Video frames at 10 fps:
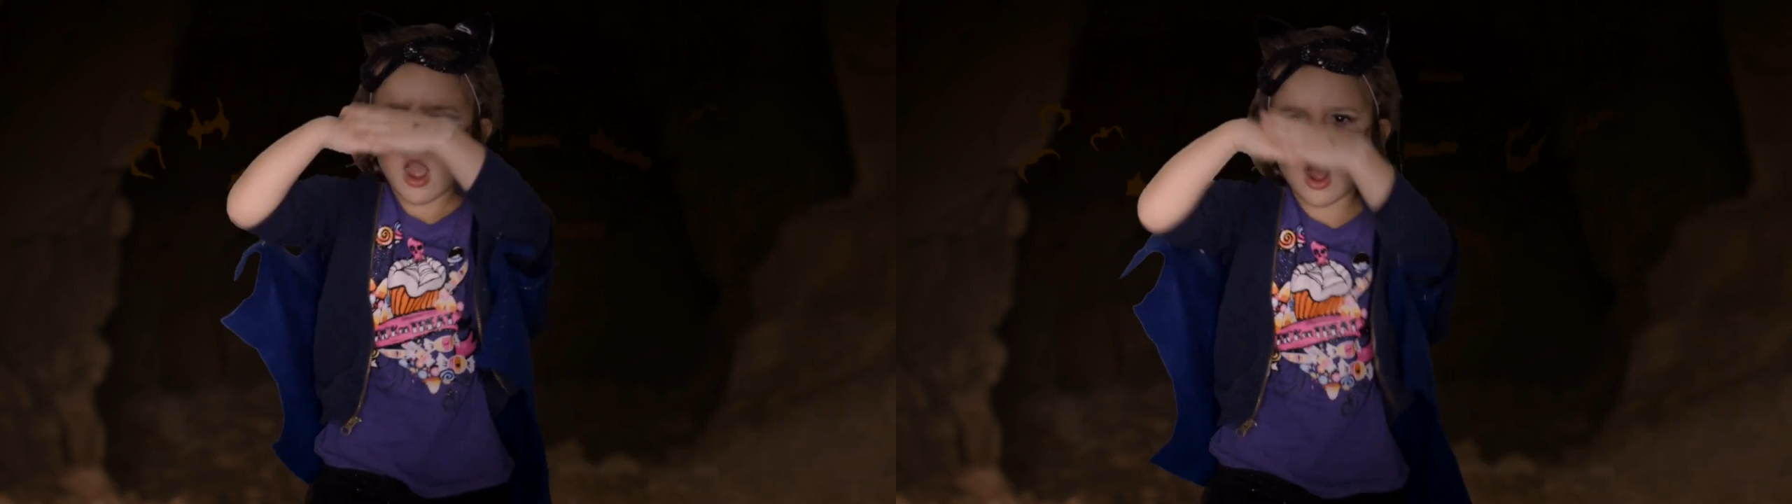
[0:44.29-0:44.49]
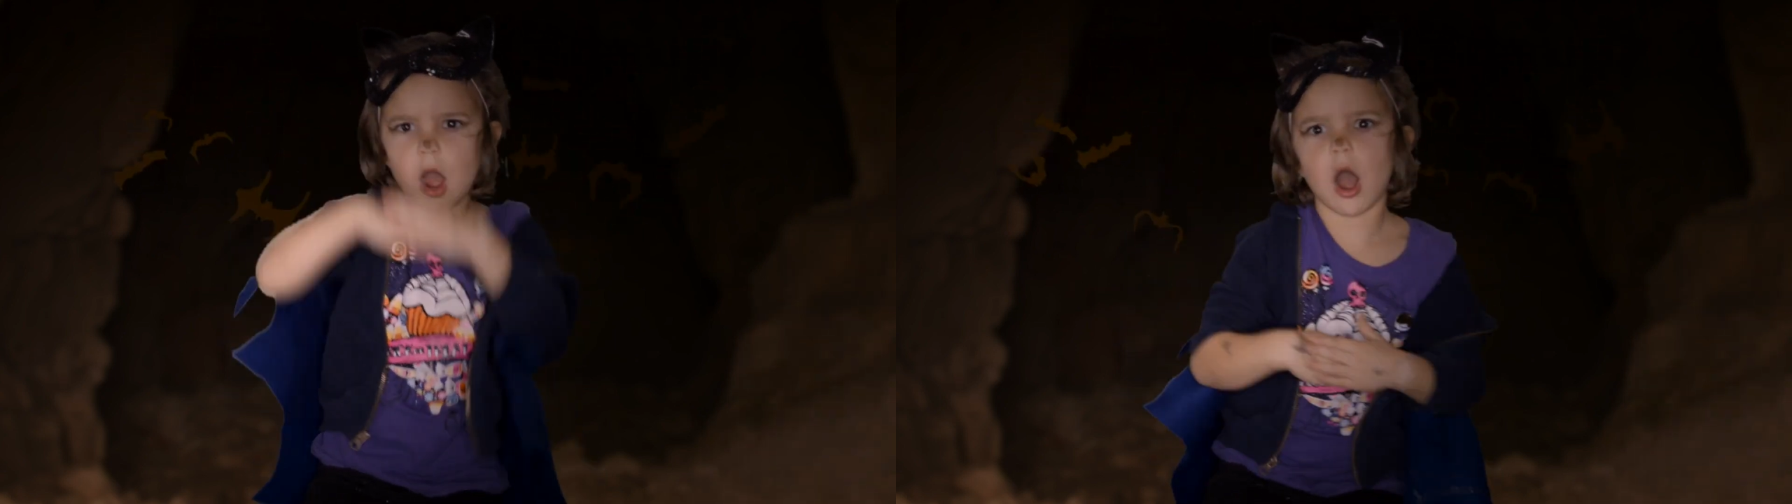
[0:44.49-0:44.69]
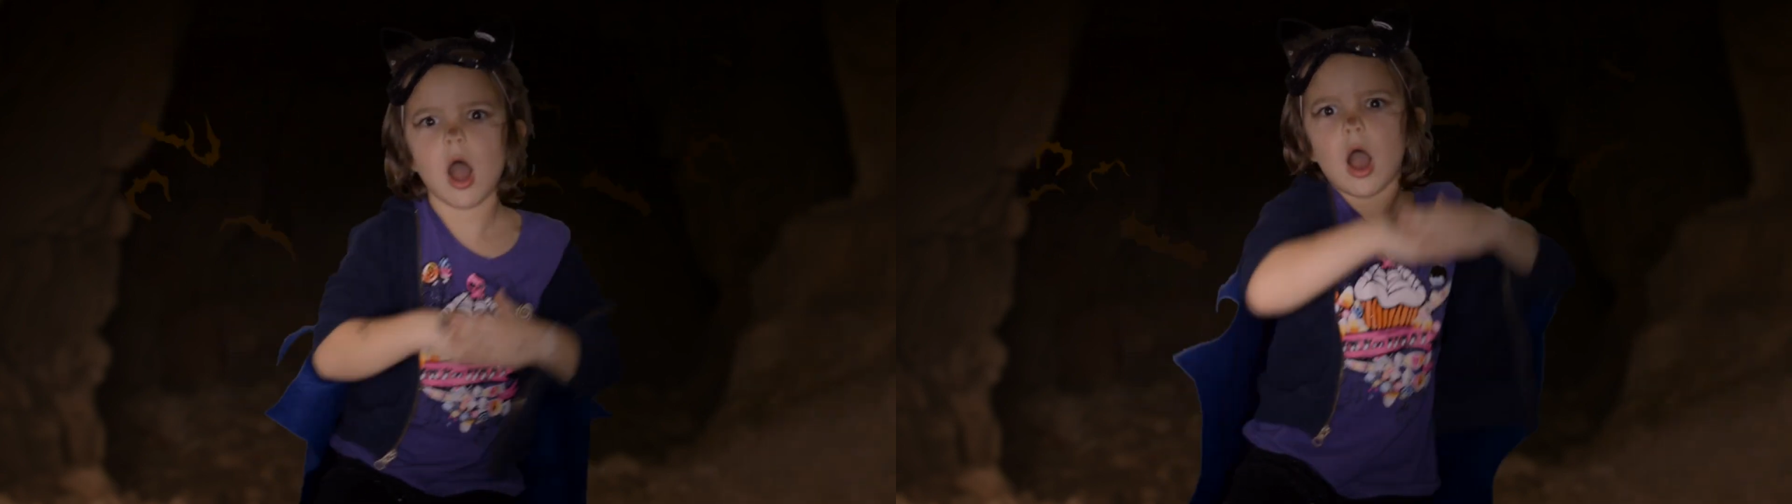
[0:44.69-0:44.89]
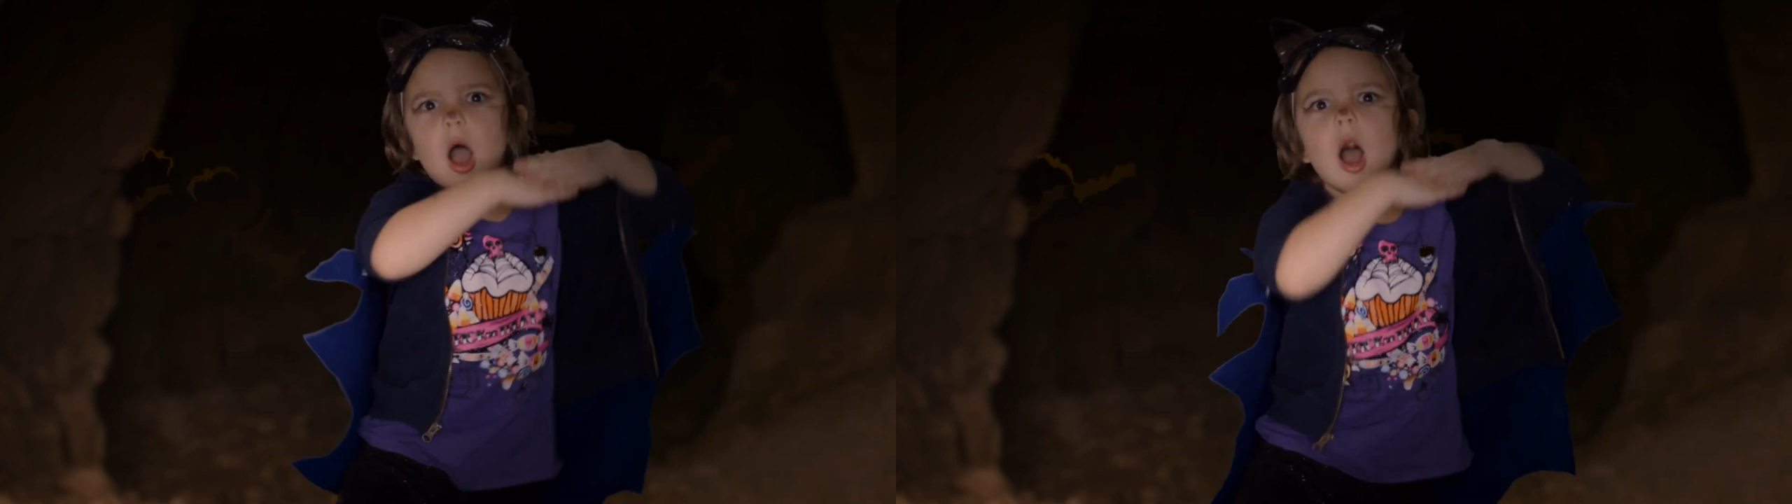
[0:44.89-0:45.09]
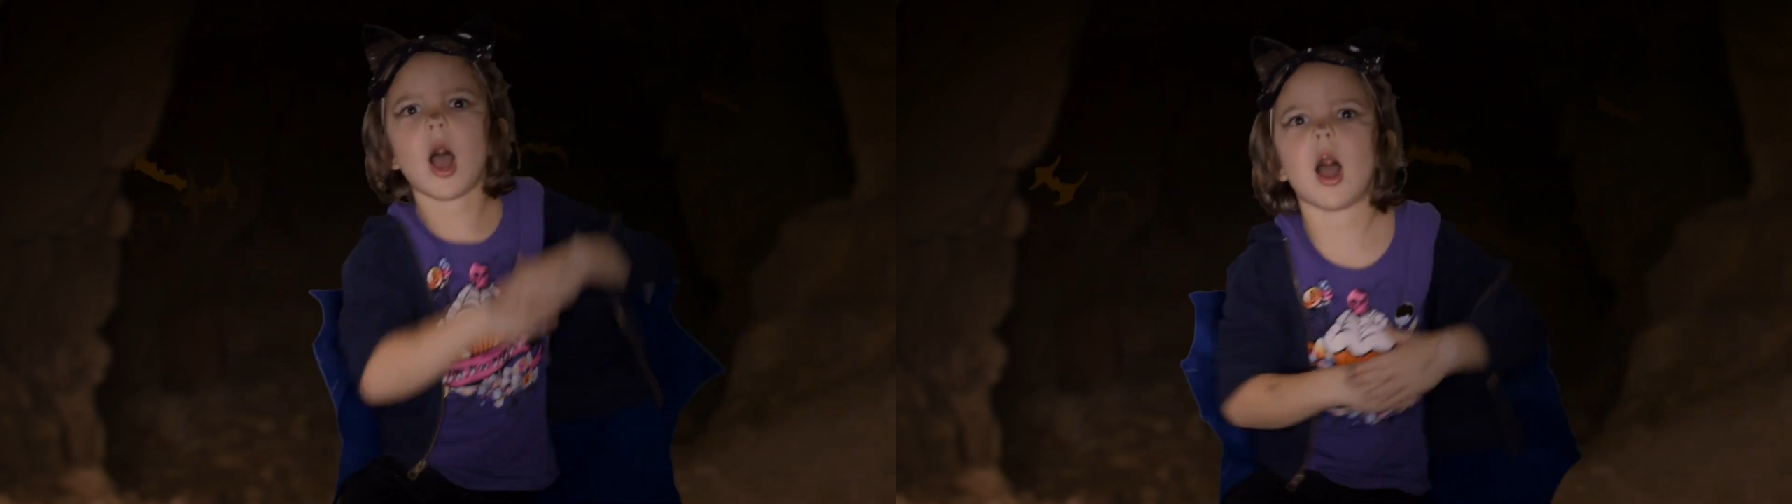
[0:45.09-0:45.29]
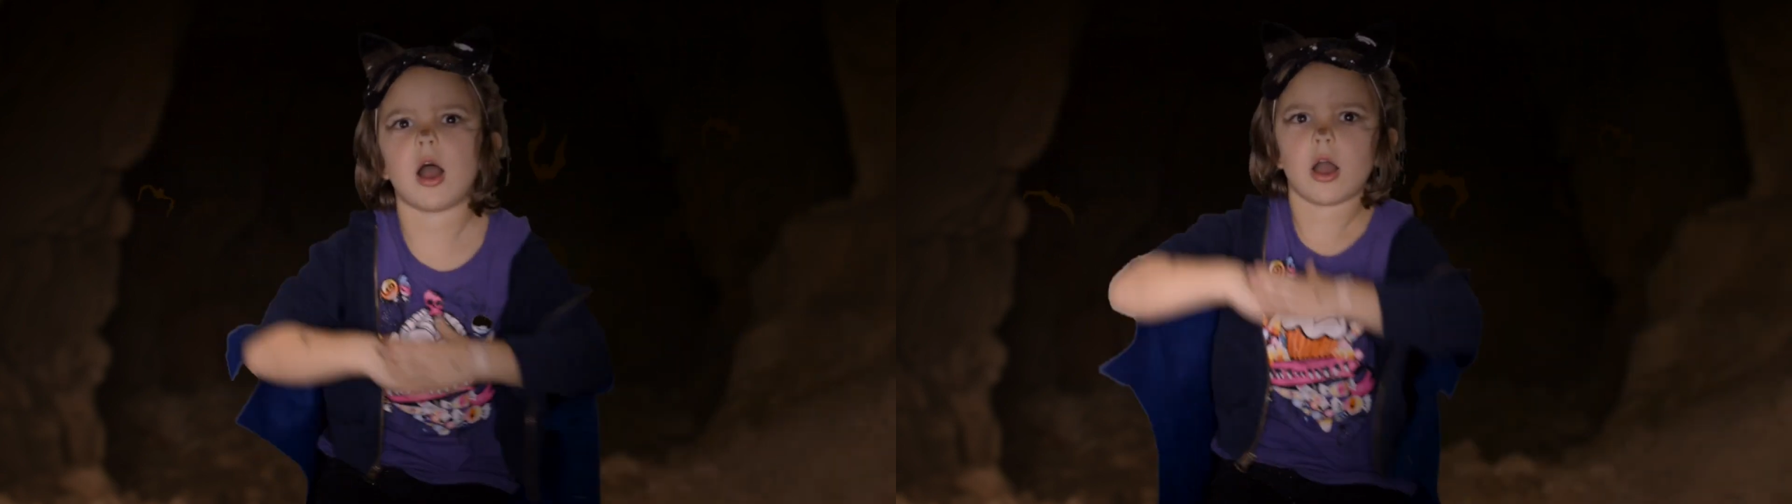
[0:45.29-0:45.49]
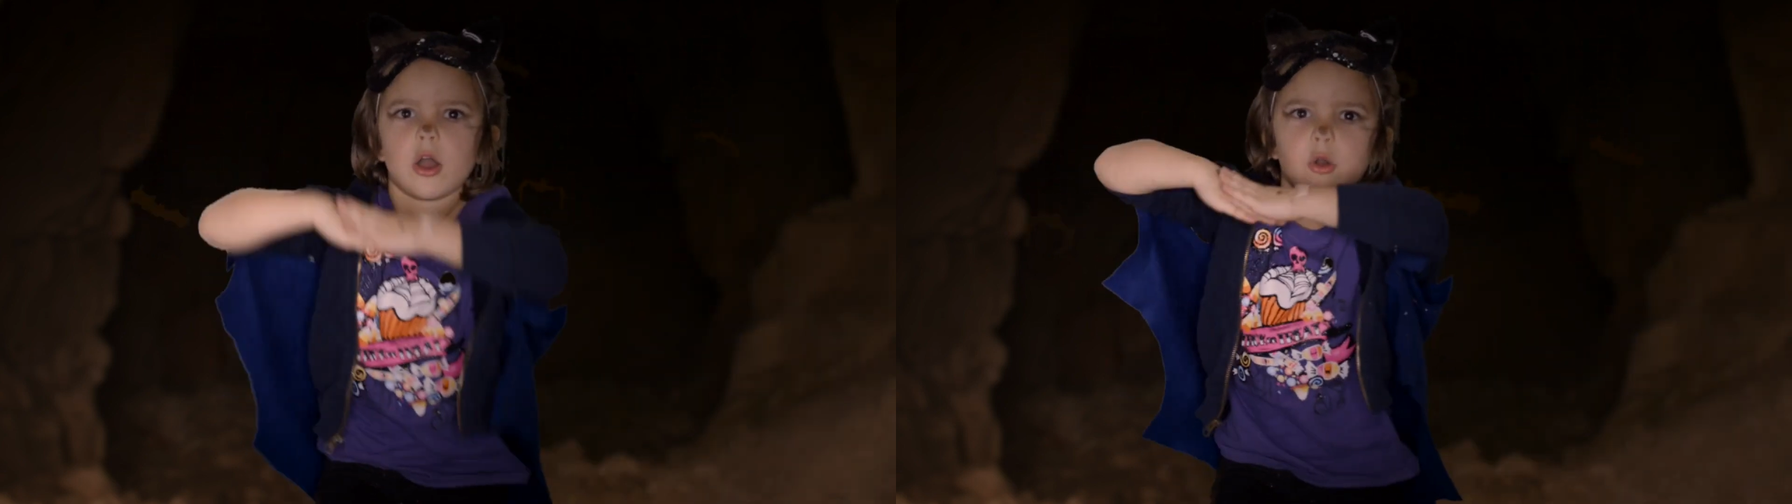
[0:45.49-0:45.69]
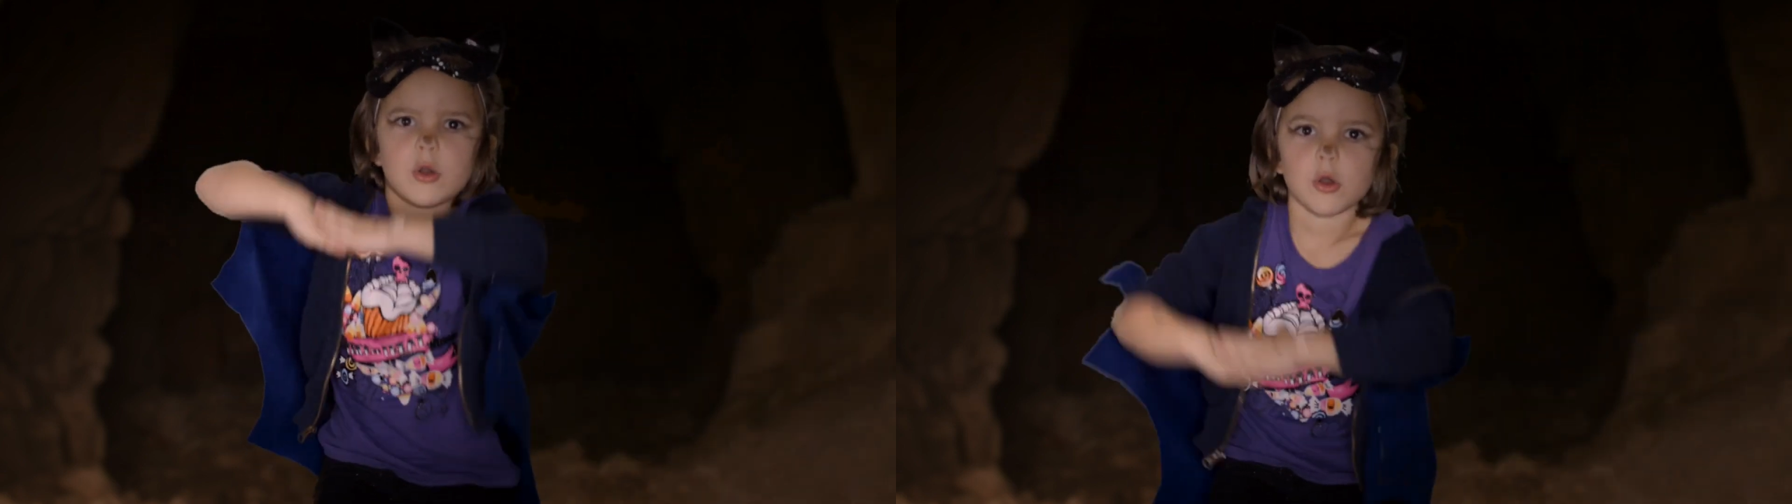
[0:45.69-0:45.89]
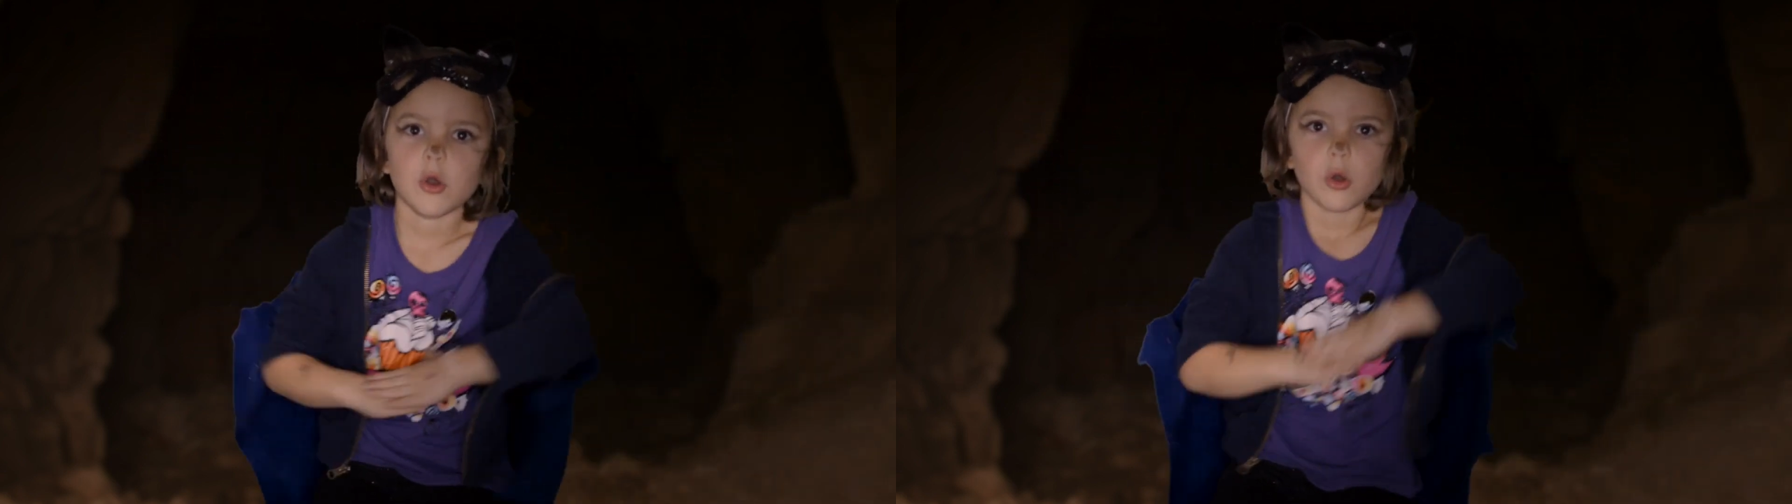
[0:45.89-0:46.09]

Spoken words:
Oh,